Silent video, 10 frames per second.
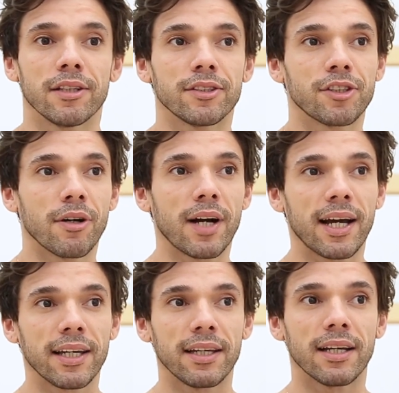So
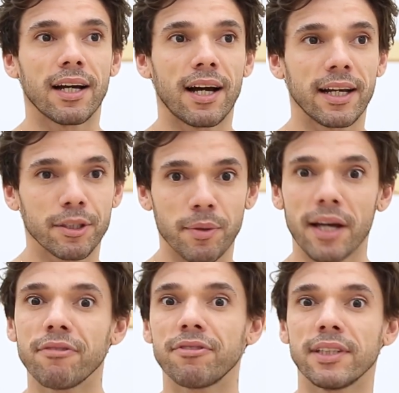I
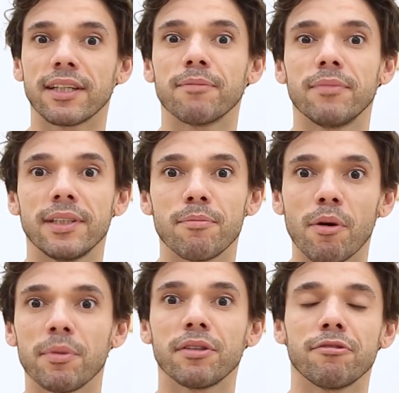arrived in a
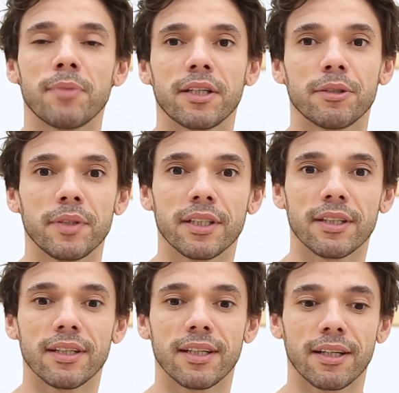moment of my
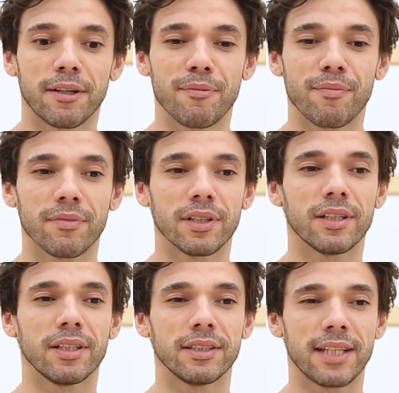career
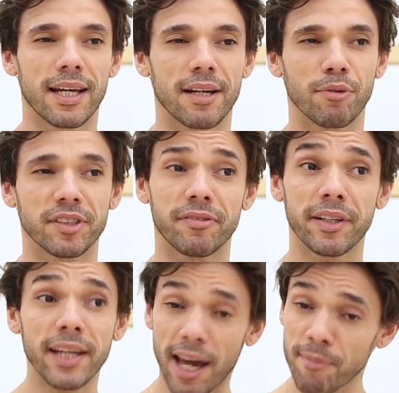that I was
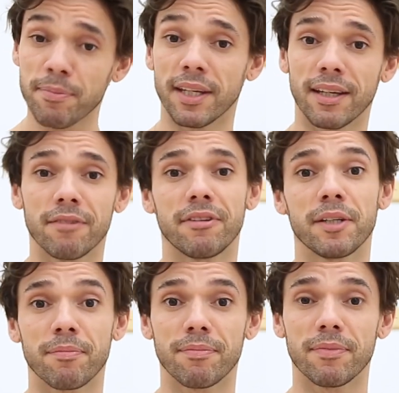very happy and
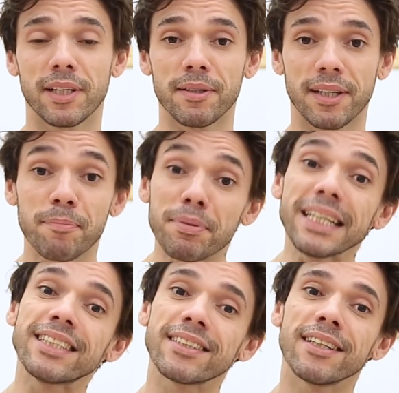very in
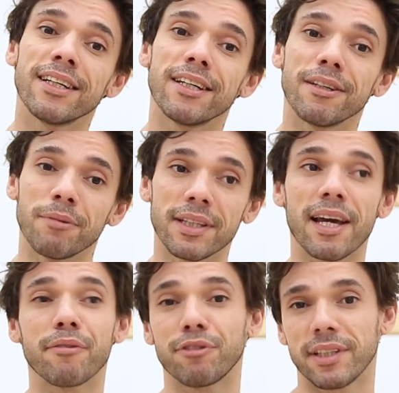peace with
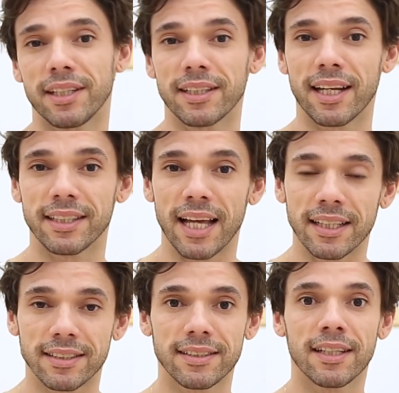everything that I
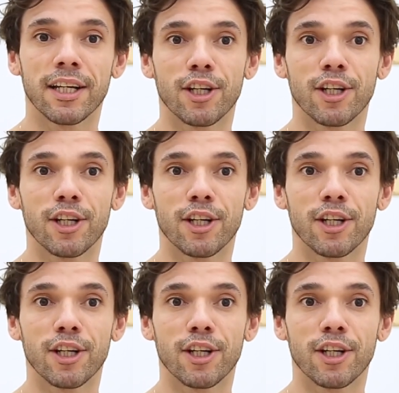danced.